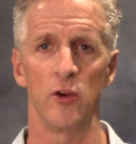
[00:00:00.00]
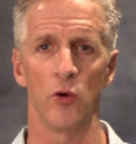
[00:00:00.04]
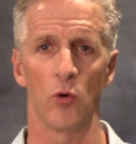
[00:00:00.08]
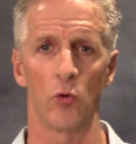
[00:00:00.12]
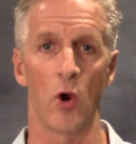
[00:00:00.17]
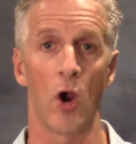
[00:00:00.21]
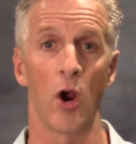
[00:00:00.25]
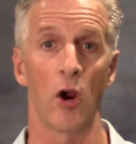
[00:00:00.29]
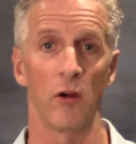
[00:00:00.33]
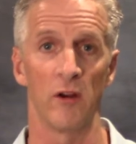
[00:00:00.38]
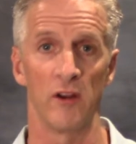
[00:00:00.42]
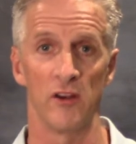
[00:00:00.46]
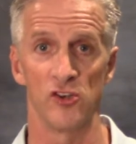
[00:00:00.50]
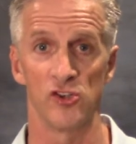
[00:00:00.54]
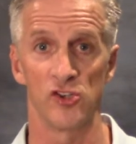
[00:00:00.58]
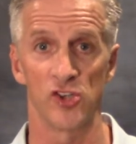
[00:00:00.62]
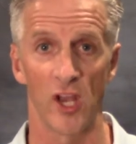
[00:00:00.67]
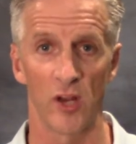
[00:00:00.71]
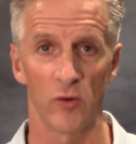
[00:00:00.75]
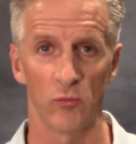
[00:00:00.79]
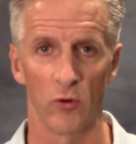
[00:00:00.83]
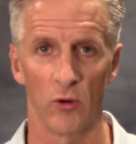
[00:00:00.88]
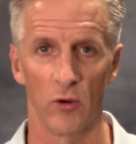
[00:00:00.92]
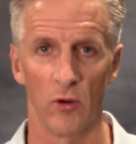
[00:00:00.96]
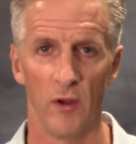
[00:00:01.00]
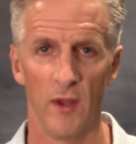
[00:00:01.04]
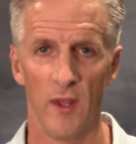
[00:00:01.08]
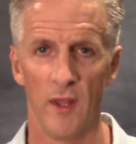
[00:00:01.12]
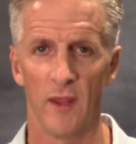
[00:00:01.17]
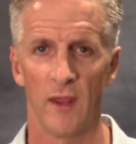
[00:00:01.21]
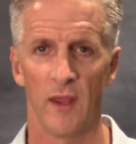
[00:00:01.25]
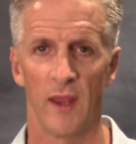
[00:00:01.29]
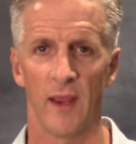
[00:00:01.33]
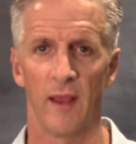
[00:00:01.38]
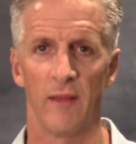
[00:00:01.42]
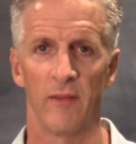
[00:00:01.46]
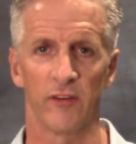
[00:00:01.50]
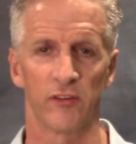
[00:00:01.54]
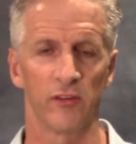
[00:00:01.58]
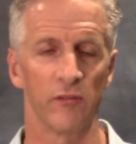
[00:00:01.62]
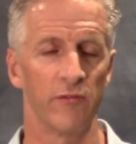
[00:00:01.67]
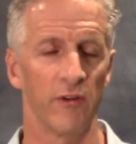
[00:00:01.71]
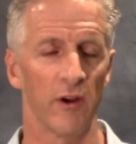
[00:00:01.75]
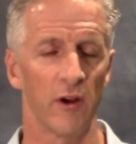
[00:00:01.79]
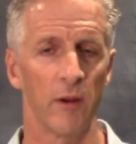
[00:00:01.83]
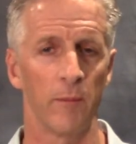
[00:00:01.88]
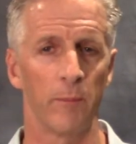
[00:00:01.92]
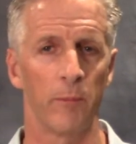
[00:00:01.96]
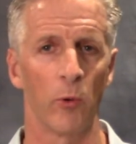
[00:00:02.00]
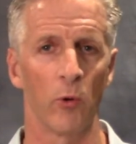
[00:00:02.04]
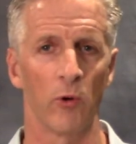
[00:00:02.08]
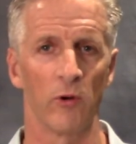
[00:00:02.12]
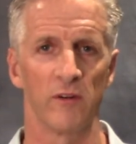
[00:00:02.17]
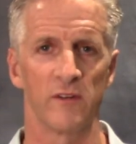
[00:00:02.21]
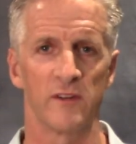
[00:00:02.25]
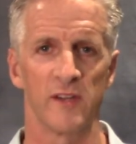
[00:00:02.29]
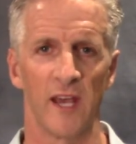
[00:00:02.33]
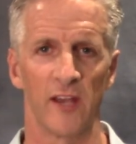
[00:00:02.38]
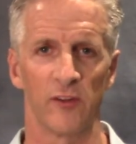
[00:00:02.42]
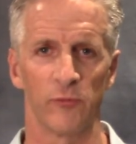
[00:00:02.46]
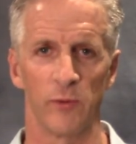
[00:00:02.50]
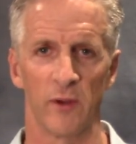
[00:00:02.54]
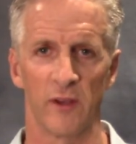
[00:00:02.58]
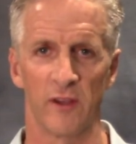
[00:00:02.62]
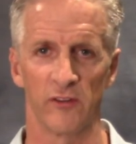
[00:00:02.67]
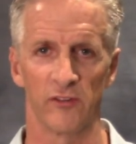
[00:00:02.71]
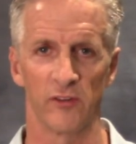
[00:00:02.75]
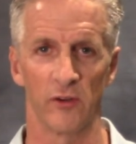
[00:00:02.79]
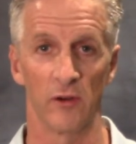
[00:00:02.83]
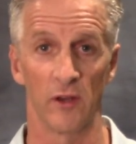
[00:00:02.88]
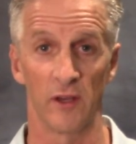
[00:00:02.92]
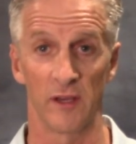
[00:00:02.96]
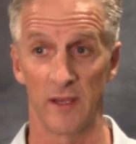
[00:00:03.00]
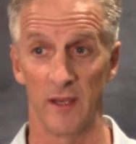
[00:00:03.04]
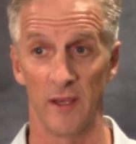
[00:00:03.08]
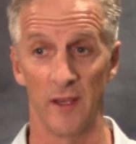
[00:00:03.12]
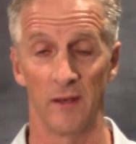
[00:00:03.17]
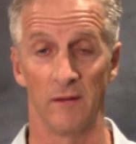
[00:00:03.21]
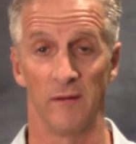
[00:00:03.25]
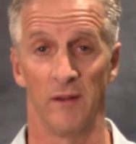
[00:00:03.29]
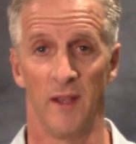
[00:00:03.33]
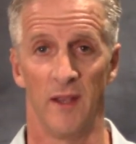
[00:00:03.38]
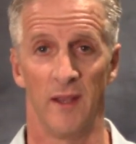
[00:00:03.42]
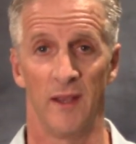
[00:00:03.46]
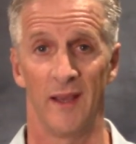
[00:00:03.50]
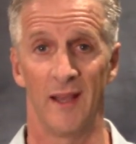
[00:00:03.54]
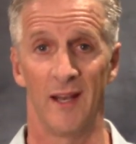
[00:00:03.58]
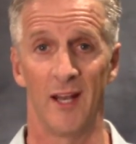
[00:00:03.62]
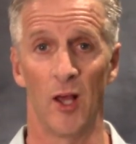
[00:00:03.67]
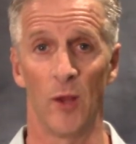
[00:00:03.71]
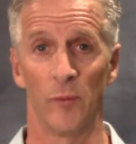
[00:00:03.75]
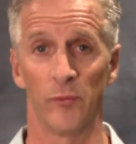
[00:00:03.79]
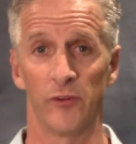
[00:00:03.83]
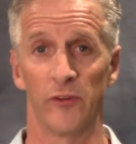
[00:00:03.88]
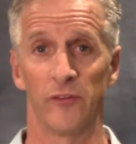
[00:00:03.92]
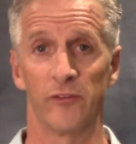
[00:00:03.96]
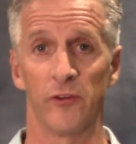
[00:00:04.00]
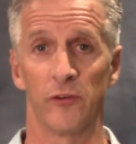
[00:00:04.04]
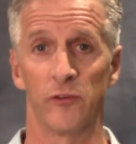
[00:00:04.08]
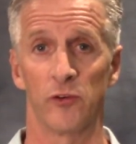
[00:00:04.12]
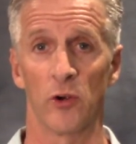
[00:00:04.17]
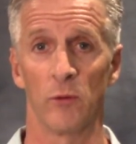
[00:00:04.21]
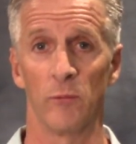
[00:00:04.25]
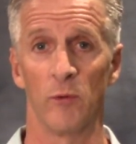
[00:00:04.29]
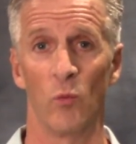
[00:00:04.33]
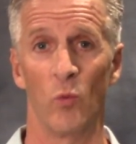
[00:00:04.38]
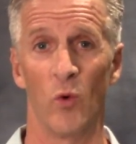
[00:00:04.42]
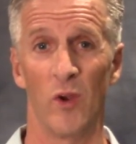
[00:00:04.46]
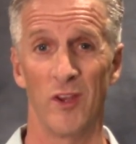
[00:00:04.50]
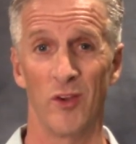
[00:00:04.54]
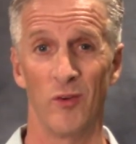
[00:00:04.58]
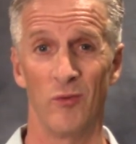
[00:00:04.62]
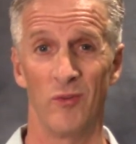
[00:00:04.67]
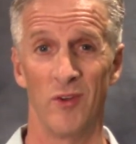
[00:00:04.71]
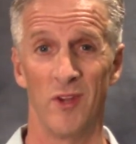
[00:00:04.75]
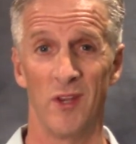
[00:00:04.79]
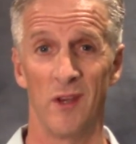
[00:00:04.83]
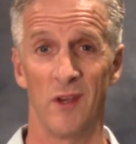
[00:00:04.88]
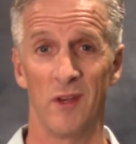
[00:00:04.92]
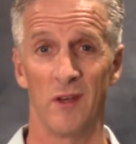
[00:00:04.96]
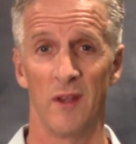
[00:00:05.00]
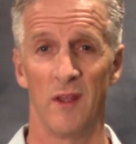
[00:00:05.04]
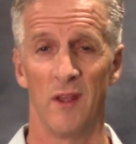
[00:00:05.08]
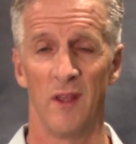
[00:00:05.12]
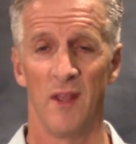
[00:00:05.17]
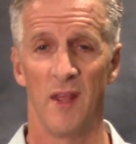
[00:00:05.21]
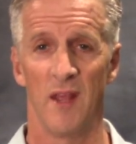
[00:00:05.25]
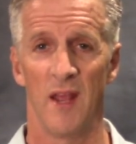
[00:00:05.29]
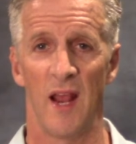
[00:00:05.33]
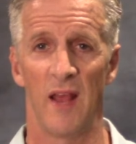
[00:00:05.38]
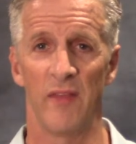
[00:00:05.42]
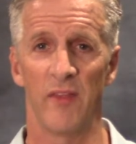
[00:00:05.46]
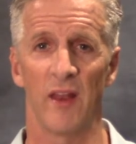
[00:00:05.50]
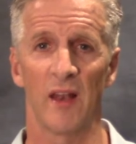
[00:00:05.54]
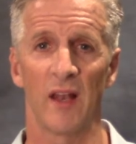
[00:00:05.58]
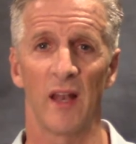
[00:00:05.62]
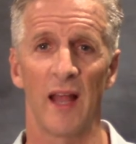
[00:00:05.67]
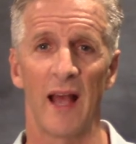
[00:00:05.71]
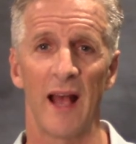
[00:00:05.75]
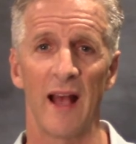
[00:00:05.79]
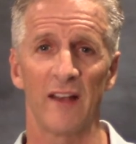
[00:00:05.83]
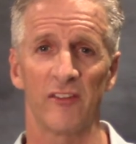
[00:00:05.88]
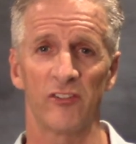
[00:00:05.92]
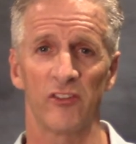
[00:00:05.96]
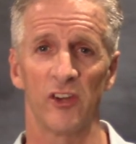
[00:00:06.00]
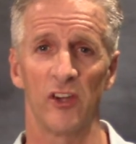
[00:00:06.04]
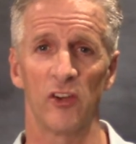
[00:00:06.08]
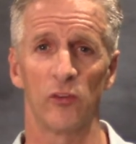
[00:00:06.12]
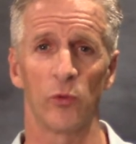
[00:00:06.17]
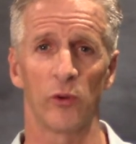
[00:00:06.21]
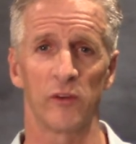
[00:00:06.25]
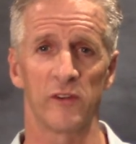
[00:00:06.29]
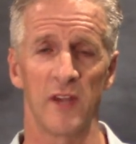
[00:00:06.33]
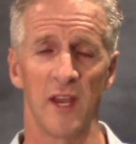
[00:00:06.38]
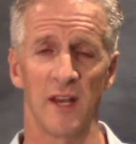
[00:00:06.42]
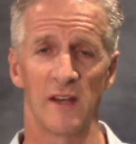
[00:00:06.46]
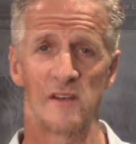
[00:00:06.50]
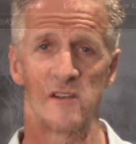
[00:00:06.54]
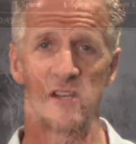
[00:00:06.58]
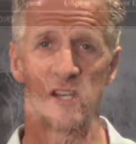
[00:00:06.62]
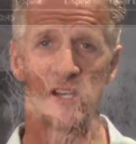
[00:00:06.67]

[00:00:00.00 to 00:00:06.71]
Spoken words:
you are in general. And that's a very important test because, again, it helps us determine what you need. And then lastly is we'll take